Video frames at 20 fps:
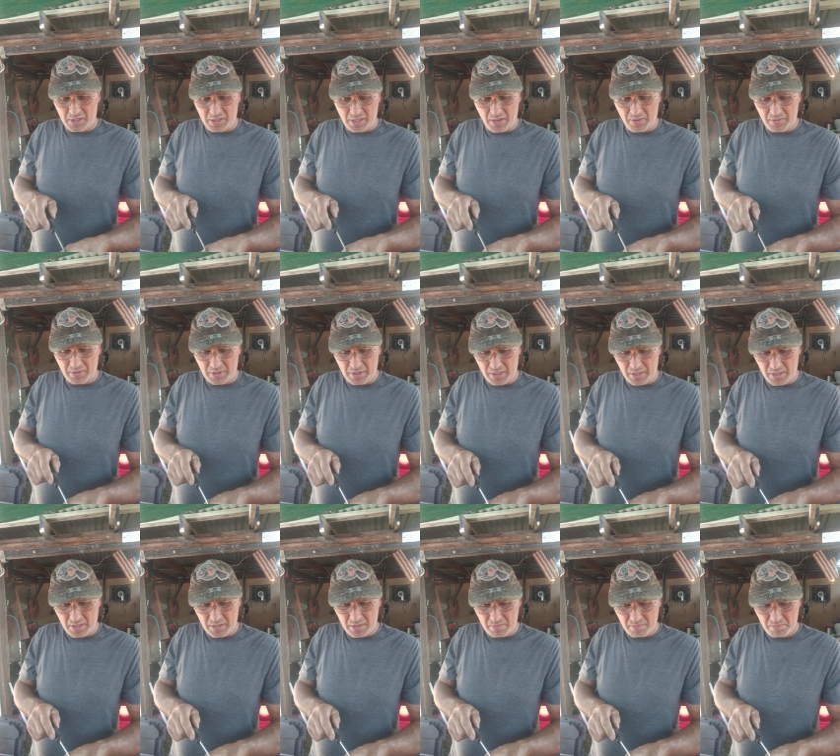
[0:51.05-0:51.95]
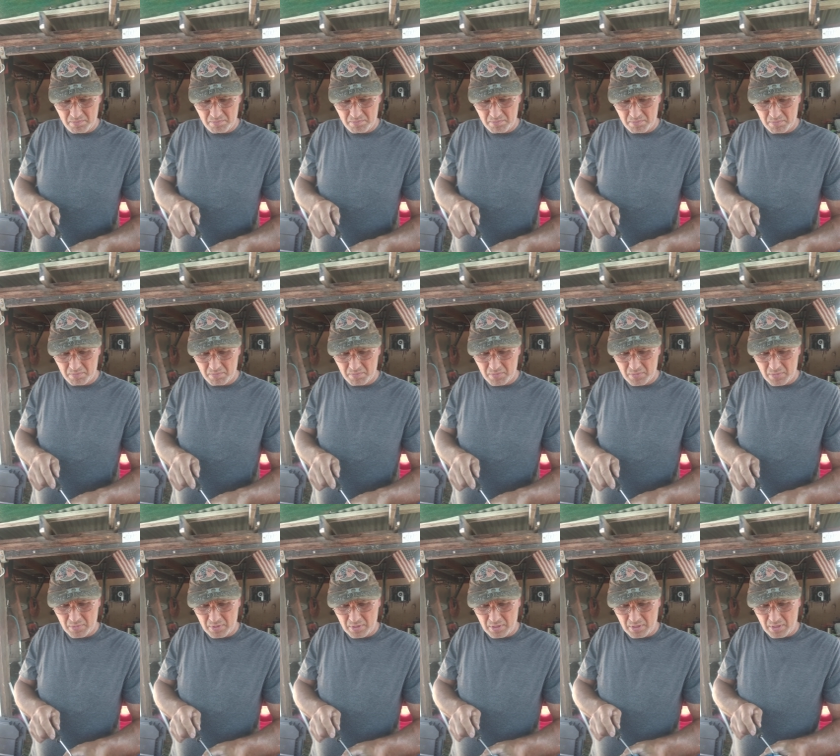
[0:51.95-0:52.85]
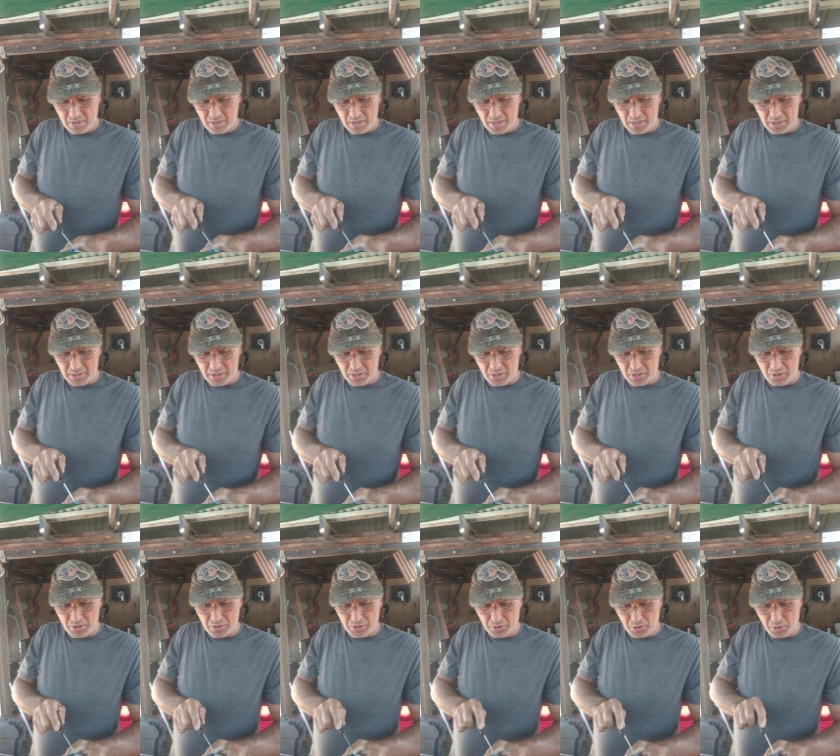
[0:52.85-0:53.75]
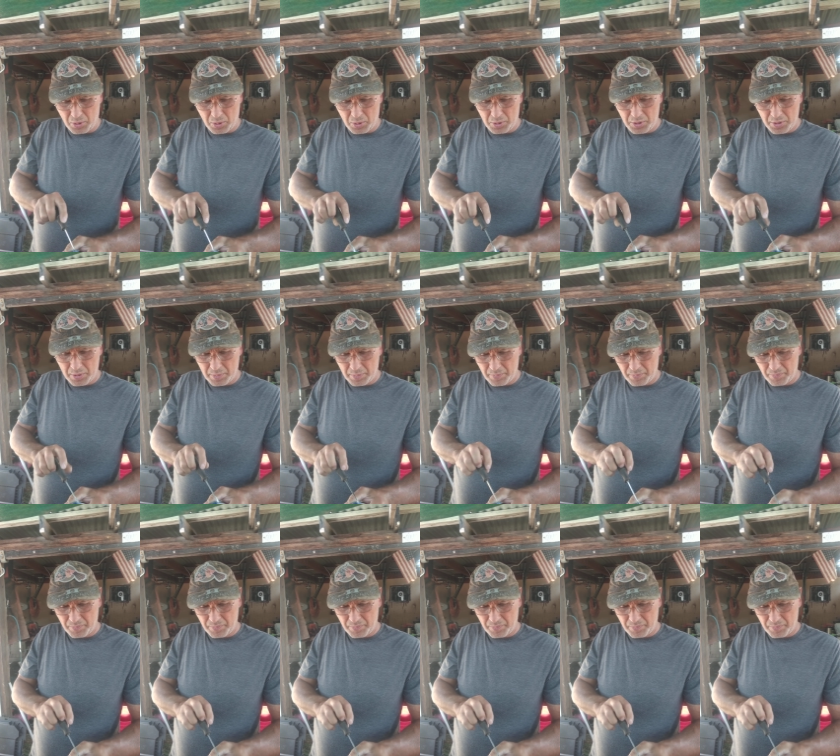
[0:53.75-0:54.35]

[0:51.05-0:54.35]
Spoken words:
17, 18 years old,